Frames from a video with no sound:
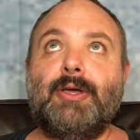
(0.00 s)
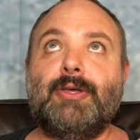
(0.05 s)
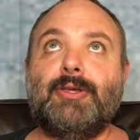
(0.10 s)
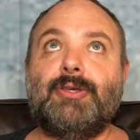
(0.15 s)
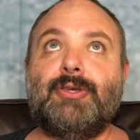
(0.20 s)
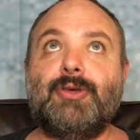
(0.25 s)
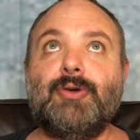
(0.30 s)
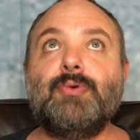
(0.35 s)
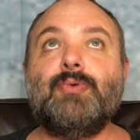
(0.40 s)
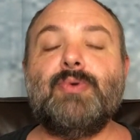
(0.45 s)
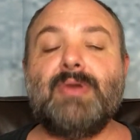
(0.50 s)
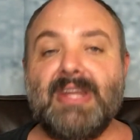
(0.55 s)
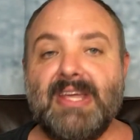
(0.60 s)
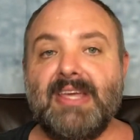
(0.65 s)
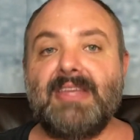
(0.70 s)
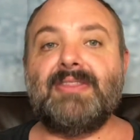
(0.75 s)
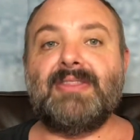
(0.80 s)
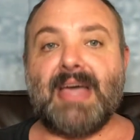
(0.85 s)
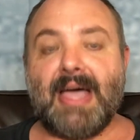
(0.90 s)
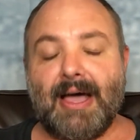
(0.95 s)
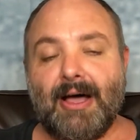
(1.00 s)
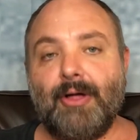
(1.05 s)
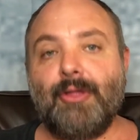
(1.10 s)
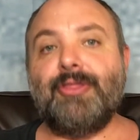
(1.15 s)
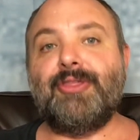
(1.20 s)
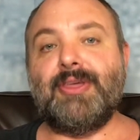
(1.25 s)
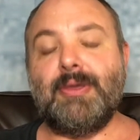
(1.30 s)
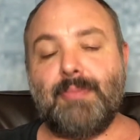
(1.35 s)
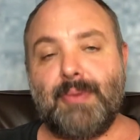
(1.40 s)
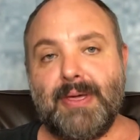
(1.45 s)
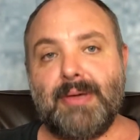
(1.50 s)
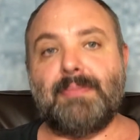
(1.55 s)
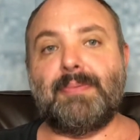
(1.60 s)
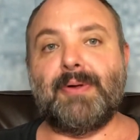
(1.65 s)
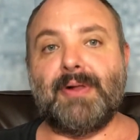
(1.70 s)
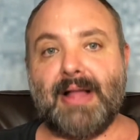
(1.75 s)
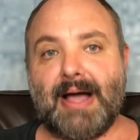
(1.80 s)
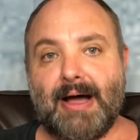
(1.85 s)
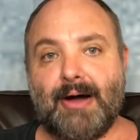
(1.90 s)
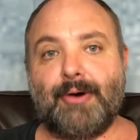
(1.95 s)
You need the healthy
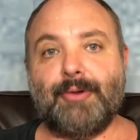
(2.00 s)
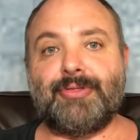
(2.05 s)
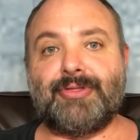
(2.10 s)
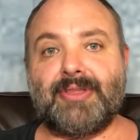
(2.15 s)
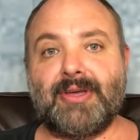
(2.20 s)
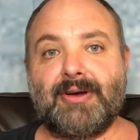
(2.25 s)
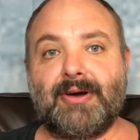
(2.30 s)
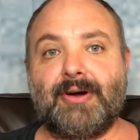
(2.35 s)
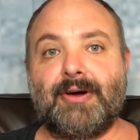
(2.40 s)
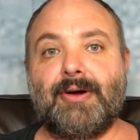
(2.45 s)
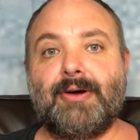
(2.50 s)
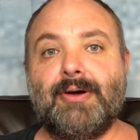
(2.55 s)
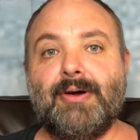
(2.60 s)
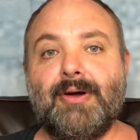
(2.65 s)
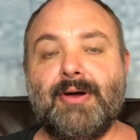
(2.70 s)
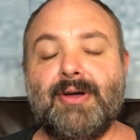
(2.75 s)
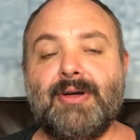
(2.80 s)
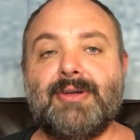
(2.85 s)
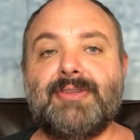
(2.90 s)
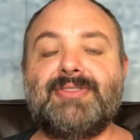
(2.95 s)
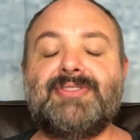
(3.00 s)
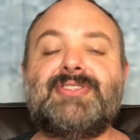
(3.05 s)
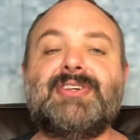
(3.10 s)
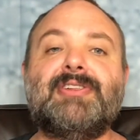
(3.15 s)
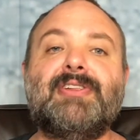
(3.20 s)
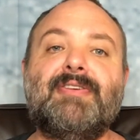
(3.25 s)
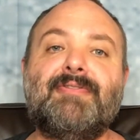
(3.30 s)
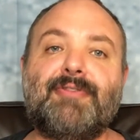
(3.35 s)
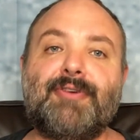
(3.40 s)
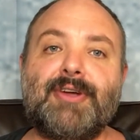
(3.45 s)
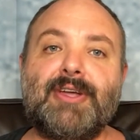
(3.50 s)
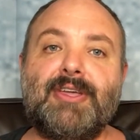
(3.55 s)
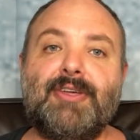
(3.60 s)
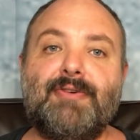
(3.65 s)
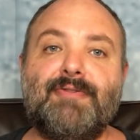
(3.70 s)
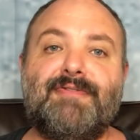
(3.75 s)
people out there delivering you